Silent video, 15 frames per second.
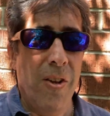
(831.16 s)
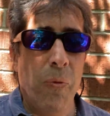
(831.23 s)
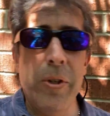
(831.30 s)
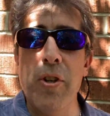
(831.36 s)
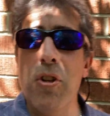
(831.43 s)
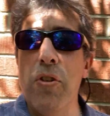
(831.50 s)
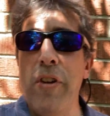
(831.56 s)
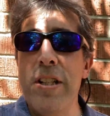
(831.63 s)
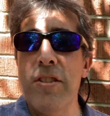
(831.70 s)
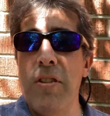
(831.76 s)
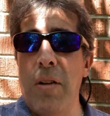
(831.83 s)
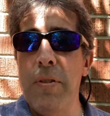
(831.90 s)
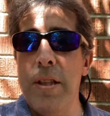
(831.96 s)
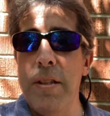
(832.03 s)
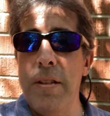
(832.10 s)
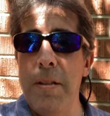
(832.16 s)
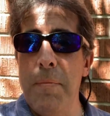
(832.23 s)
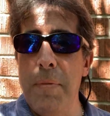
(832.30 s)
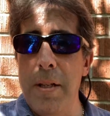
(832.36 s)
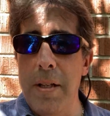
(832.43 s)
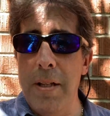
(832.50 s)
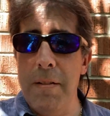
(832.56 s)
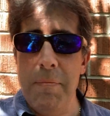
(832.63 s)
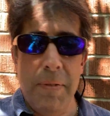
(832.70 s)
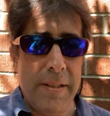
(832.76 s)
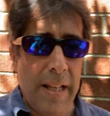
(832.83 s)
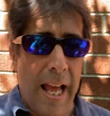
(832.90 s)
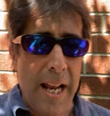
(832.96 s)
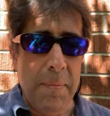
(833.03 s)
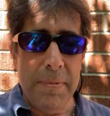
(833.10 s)
We go to a restaurant with, what's
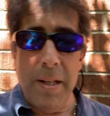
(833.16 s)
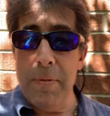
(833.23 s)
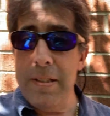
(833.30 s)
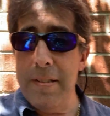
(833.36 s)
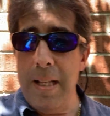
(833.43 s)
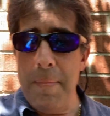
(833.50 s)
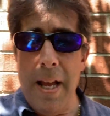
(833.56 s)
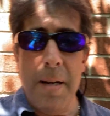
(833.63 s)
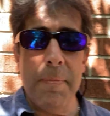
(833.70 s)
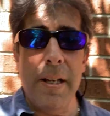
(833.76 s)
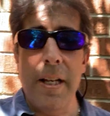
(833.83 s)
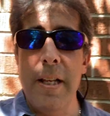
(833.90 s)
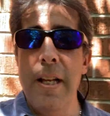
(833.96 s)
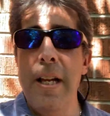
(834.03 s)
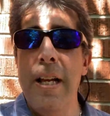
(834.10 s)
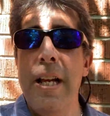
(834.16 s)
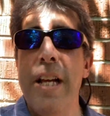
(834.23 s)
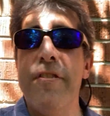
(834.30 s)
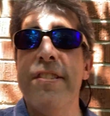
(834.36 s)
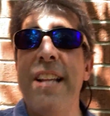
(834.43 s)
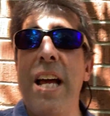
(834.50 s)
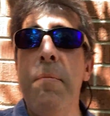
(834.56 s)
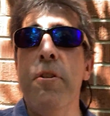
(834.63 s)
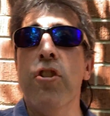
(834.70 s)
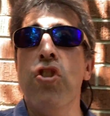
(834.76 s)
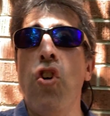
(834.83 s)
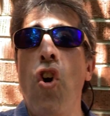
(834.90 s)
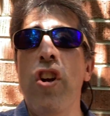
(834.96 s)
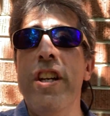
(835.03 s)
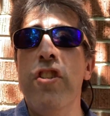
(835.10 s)
Adam today? What's his name, Adam today? And there's Adam, you're
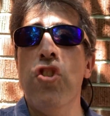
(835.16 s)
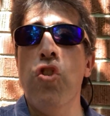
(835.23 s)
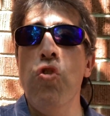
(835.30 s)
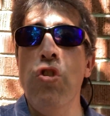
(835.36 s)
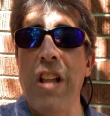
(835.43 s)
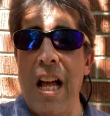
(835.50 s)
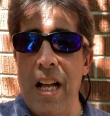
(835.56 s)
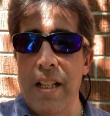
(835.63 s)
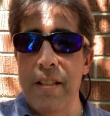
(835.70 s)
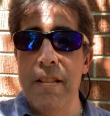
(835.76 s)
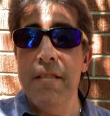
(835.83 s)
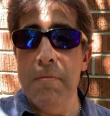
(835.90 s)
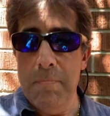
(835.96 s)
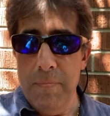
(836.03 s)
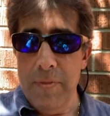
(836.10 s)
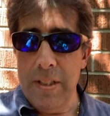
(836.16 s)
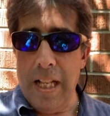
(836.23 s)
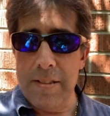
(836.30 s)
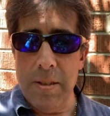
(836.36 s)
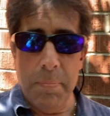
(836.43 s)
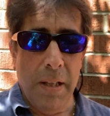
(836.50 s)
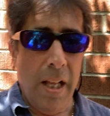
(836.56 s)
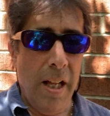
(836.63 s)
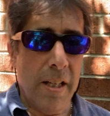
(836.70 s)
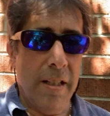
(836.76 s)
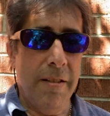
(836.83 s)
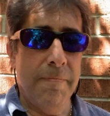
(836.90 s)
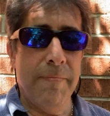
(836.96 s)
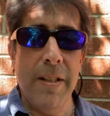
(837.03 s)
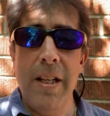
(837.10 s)
talking too loud. That's a blog.
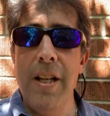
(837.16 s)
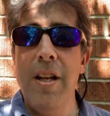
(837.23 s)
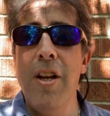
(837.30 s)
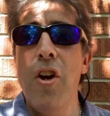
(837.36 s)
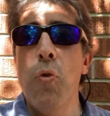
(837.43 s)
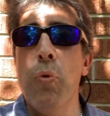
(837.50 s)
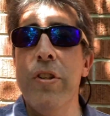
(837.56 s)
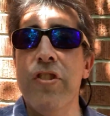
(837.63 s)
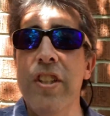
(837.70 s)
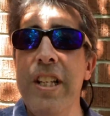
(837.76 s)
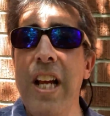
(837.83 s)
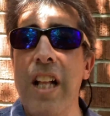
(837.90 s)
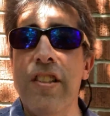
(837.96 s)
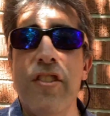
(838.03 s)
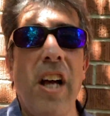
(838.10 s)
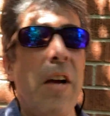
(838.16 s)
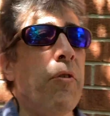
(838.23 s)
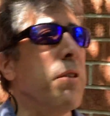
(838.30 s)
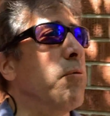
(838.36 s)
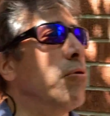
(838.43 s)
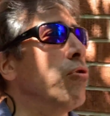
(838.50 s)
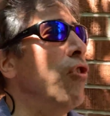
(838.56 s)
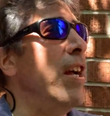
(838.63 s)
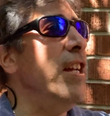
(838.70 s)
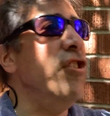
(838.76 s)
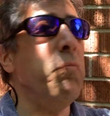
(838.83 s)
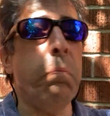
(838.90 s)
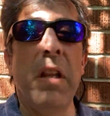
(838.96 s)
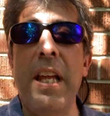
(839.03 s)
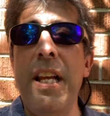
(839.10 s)
We're sitting outside with trains,
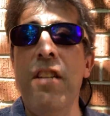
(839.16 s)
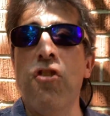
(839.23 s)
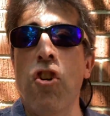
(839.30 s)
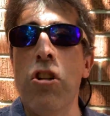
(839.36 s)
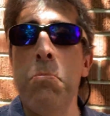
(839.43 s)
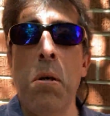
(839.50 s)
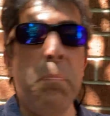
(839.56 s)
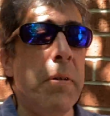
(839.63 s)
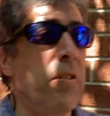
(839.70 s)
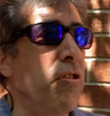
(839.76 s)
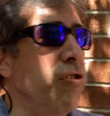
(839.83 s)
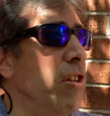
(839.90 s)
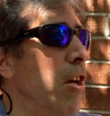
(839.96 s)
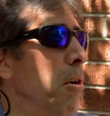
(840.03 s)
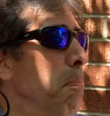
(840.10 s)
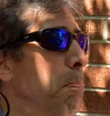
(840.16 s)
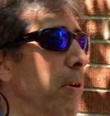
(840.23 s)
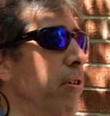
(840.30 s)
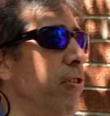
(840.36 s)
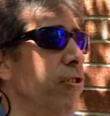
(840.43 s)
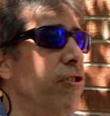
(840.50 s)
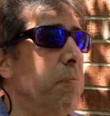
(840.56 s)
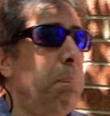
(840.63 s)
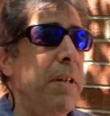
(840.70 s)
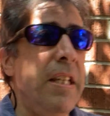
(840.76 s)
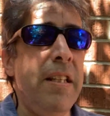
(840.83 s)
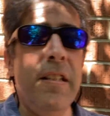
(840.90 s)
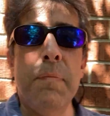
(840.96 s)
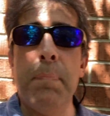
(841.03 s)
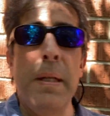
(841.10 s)
planes, automobiles, birds,
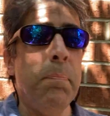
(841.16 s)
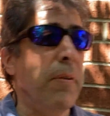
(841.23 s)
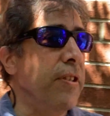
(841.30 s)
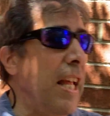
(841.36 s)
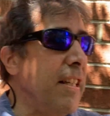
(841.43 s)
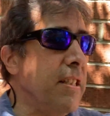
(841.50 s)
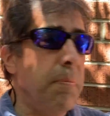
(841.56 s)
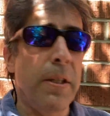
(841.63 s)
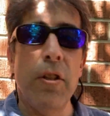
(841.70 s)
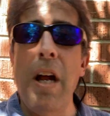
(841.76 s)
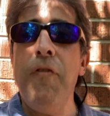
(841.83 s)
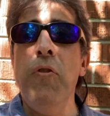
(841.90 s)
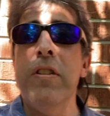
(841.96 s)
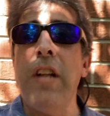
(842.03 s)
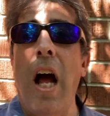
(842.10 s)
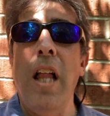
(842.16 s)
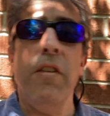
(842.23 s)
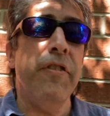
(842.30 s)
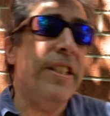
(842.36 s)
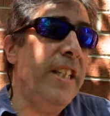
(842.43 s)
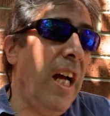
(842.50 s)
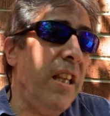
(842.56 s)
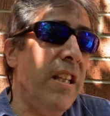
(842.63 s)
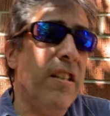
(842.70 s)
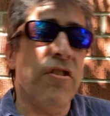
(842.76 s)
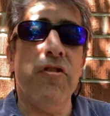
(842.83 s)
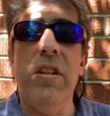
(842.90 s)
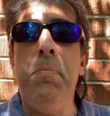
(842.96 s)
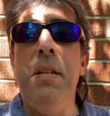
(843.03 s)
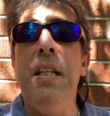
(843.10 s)
bees, people next to me. Everyone's hollering, yelling,
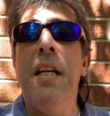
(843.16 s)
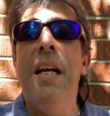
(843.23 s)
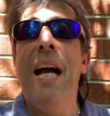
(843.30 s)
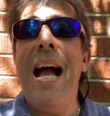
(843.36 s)
screaming.